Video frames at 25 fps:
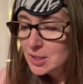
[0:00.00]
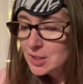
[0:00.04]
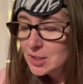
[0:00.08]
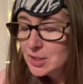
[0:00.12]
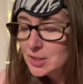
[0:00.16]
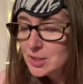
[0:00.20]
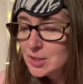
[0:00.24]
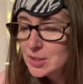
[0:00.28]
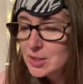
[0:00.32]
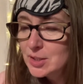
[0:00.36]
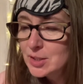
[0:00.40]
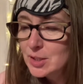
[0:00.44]

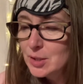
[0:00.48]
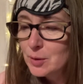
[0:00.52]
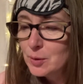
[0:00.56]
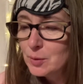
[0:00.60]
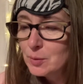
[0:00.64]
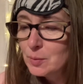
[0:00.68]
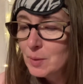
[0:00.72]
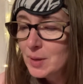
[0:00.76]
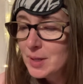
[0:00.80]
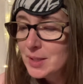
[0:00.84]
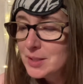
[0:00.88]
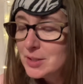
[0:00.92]
So
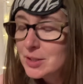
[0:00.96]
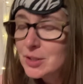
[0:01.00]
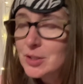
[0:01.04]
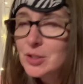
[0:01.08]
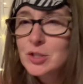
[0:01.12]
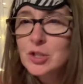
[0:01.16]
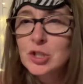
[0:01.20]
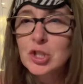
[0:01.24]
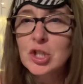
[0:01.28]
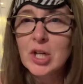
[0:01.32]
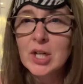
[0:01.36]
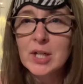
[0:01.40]
what
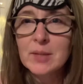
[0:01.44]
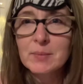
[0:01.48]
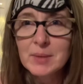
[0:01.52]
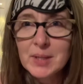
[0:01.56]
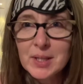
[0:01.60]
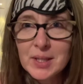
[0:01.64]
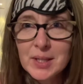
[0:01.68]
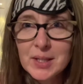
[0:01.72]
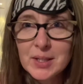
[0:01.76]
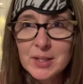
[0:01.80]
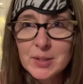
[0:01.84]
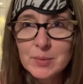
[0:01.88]
struck me
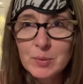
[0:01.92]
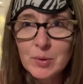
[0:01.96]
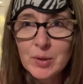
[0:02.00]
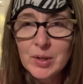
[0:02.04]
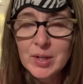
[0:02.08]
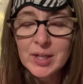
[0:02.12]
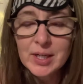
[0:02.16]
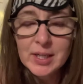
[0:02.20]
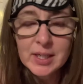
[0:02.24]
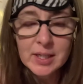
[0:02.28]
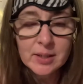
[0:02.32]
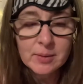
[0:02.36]
this
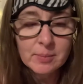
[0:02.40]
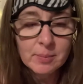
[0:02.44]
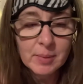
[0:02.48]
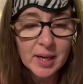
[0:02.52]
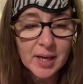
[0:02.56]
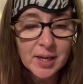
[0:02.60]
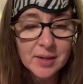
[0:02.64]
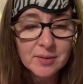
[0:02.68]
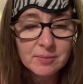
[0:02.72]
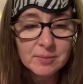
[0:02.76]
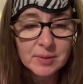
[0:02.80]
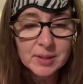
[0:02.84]
morning in
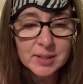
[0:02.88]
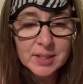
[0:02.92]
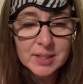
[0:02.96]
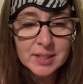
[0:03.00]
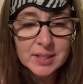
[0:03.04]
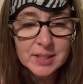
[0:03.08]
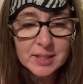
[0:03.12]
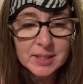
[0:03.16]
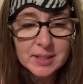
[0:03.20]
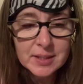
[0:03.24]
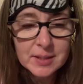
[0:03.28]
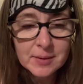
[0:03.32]
bed
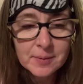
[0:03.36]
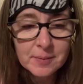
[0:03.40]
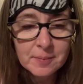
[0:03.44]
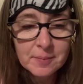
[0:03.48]
was